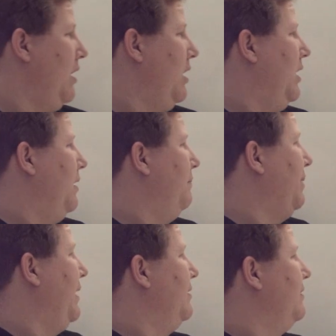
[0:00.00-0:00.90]
Uh,
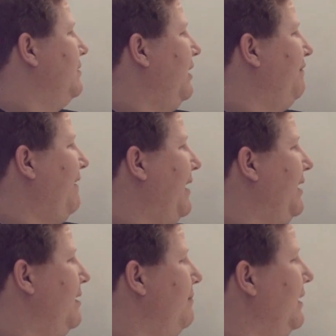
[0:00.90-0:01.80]
but if I
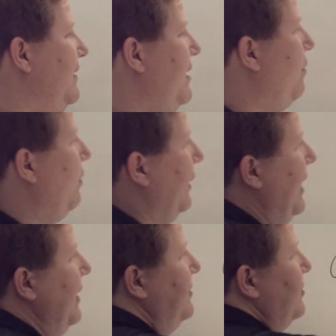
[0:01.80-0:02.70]
am at the network
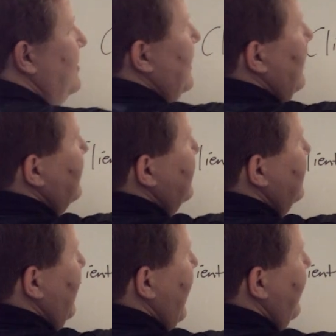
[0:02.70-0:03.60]
edge and say this
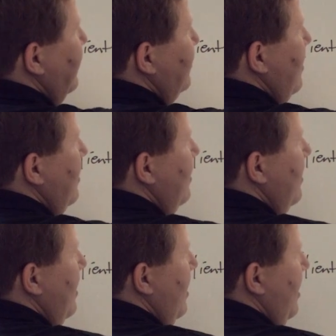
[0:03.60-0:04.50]
is the edge
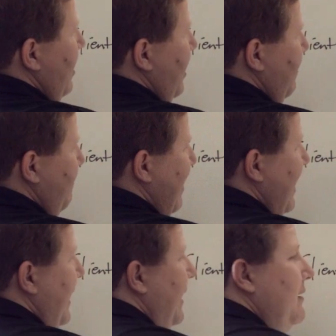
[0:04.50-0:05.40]
of
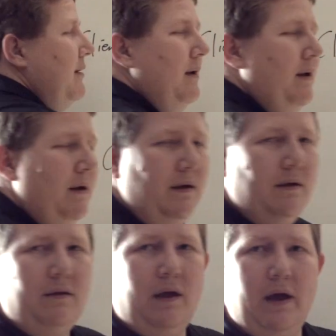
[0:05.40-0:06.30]
my
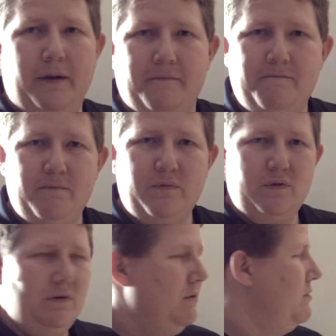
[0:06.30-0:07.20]
uh,
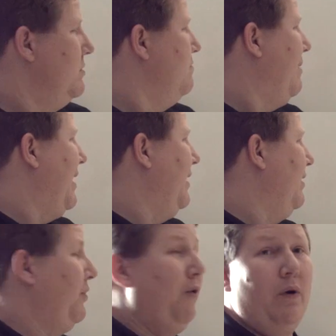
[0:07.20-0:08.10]
my
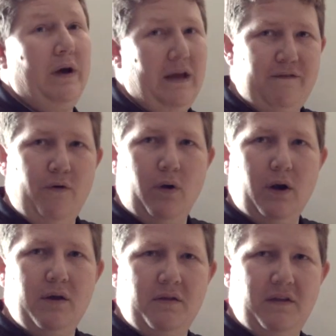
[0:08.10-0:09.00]
authority
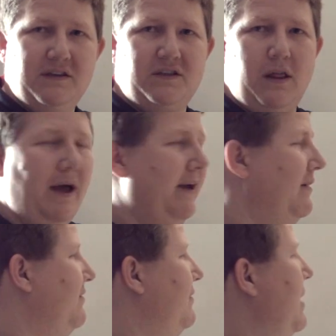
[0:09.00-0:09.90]
for these
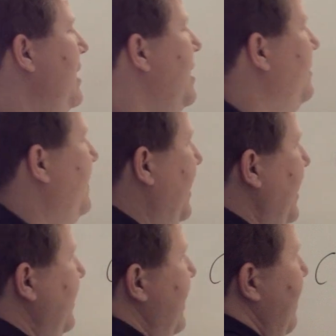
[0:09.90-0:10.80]
clients, then
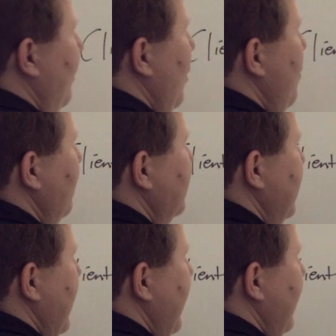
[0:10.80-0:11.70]
I can have a local
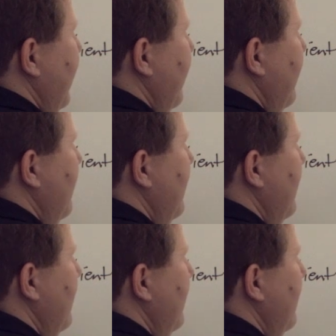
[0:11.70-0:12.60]
CA here
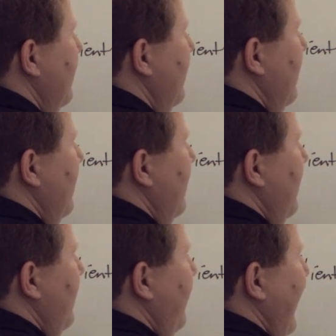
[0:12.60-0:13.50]

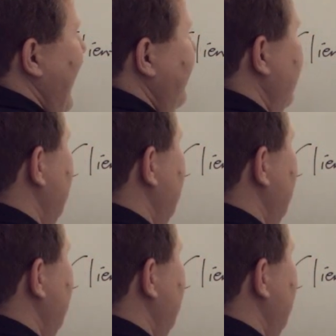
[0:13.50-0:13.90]
that